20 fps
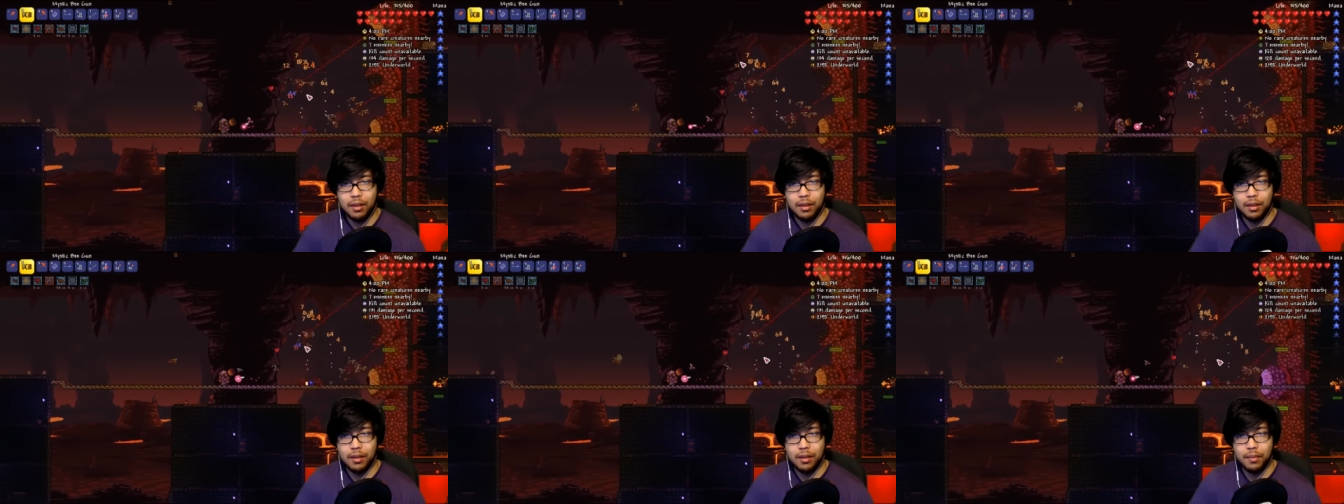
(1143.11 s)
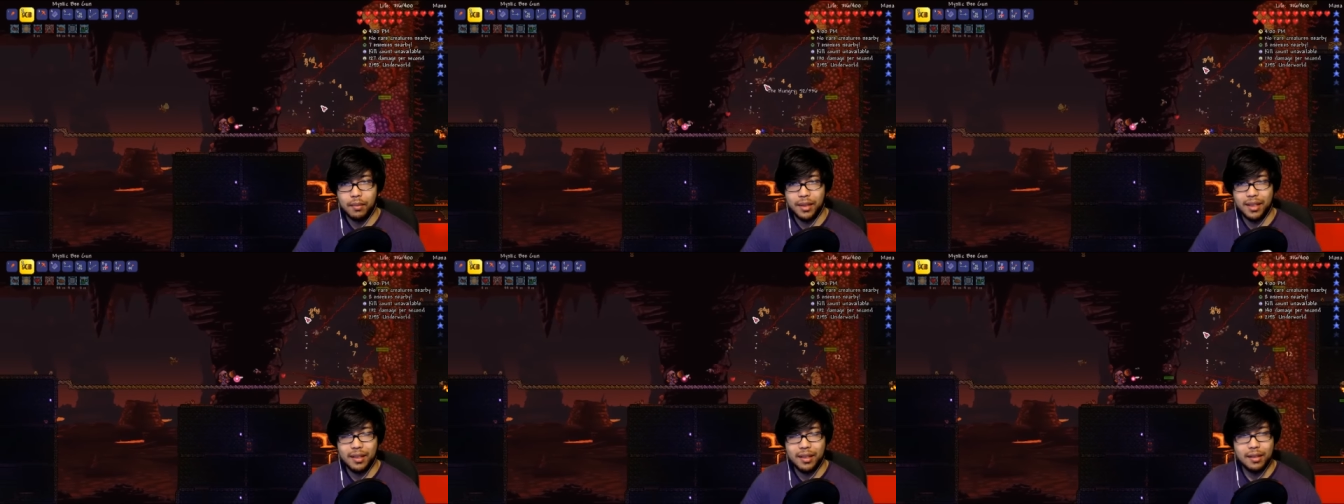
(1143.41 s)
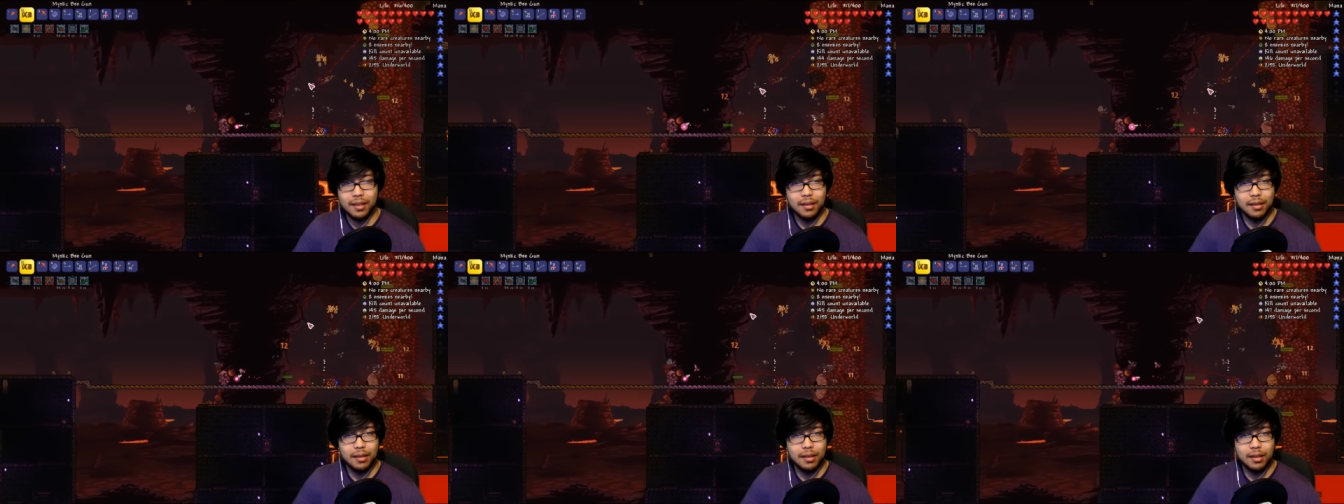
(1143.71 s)
The
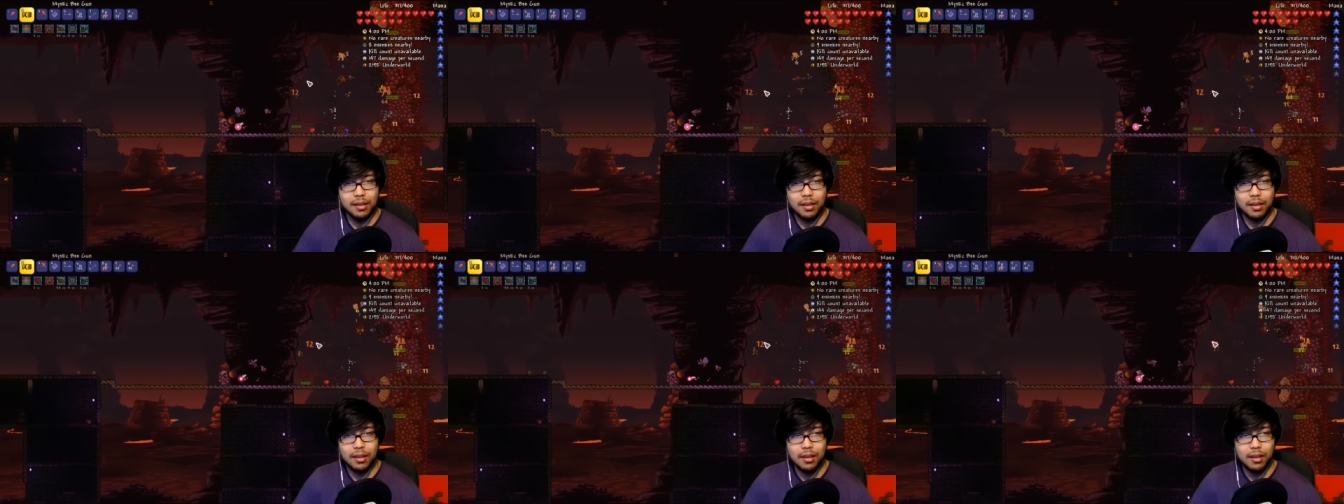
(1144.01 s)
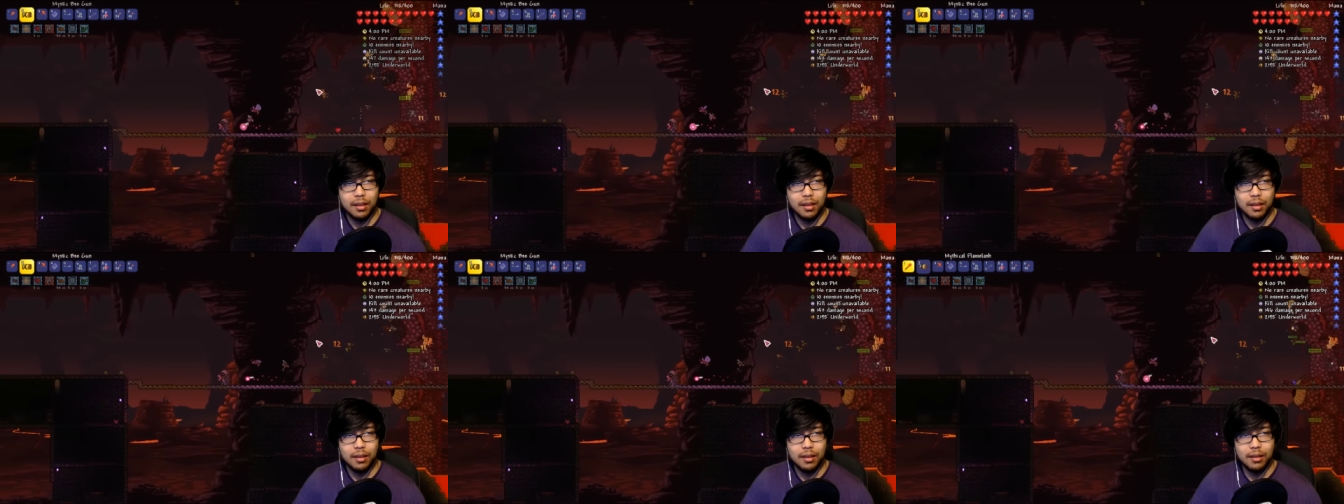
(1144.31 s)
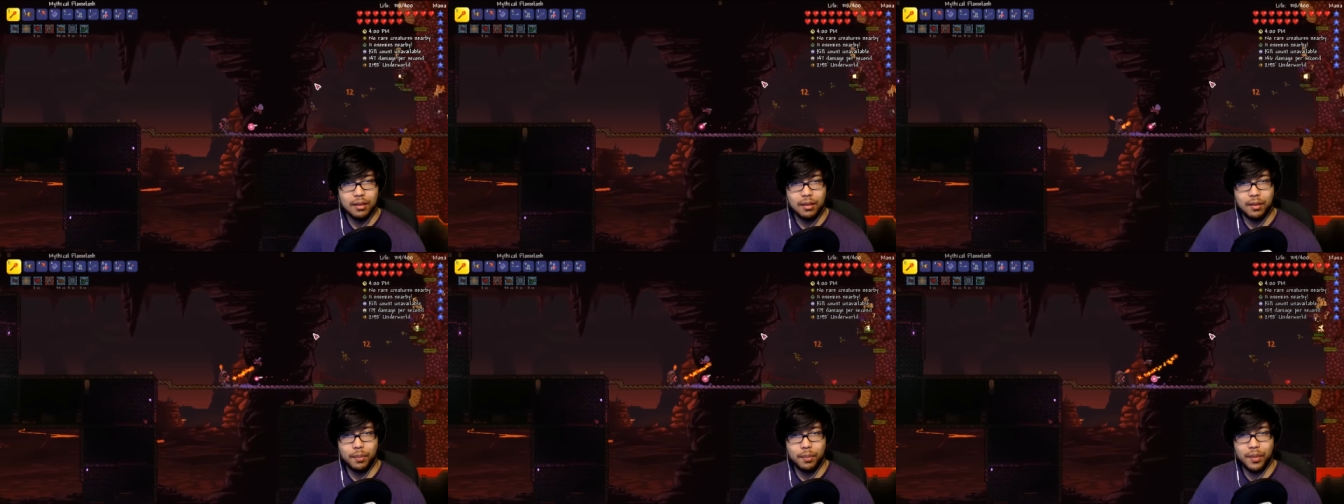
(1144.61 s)
bees. This
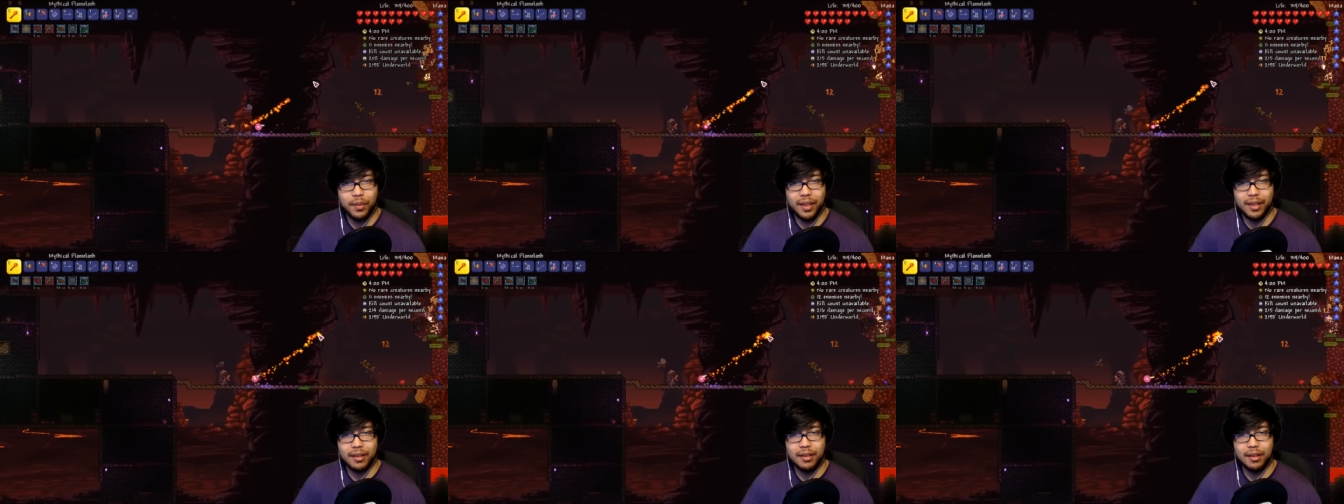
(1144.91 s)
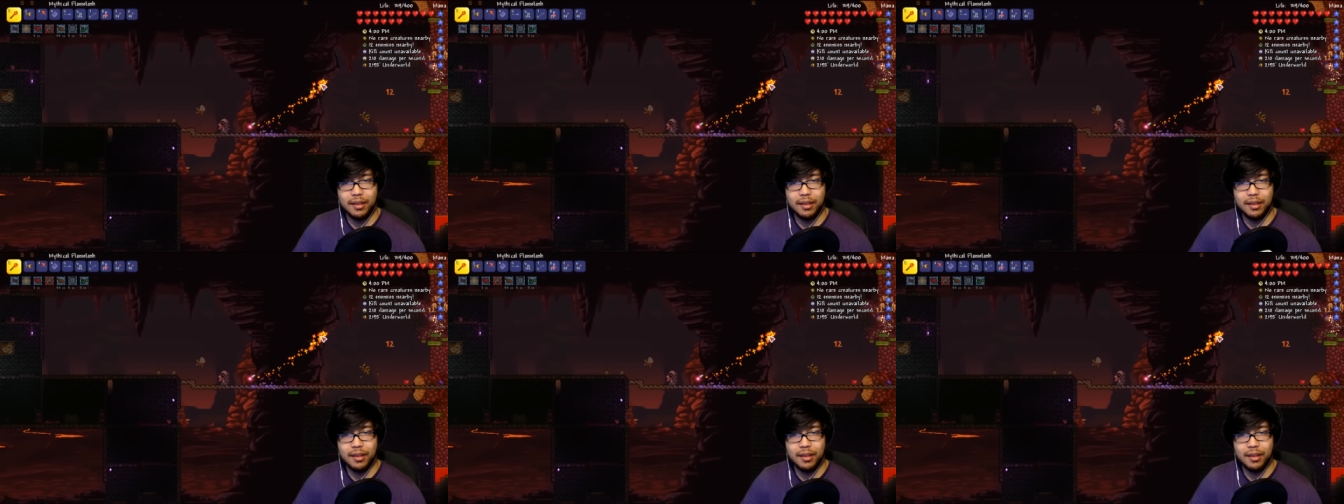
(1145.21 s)
is the bee's